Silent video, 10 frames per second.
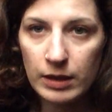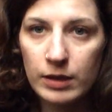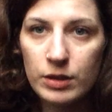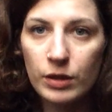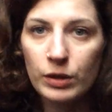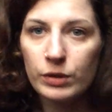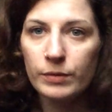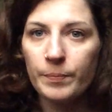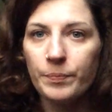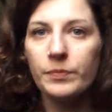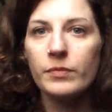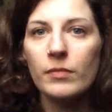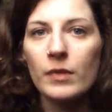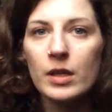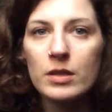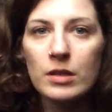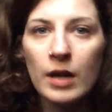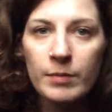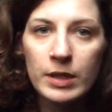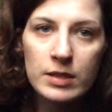so
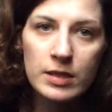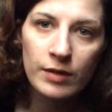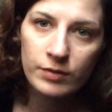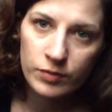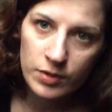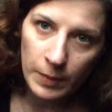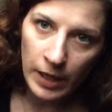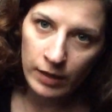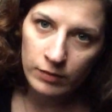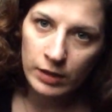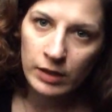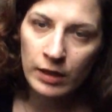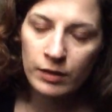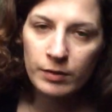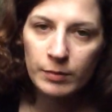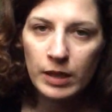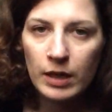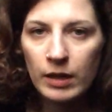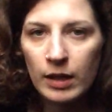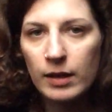I'm in the south of Spain right now. I'm in
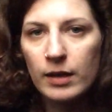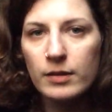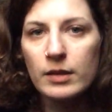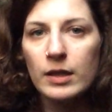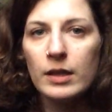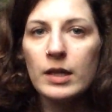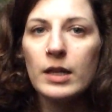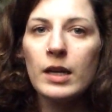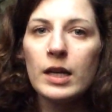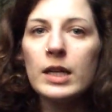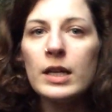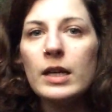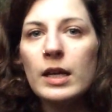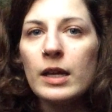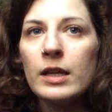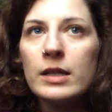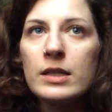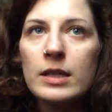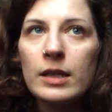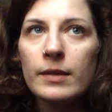Granada, and